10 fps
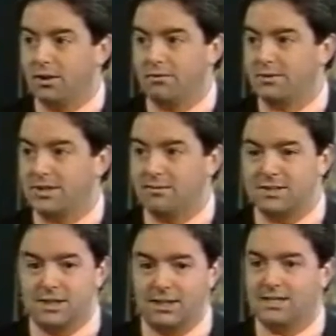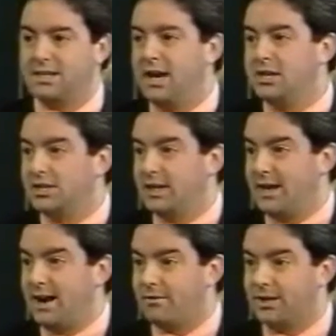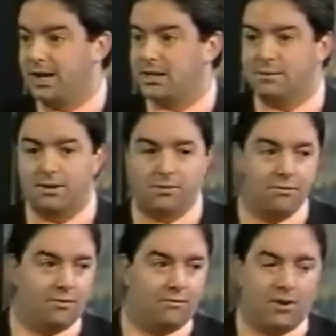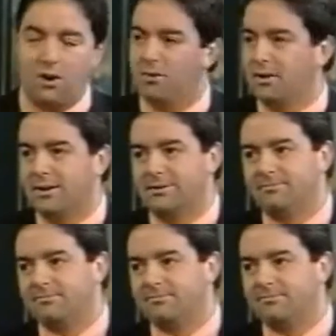through some solicitation in an advertisement, through the phone,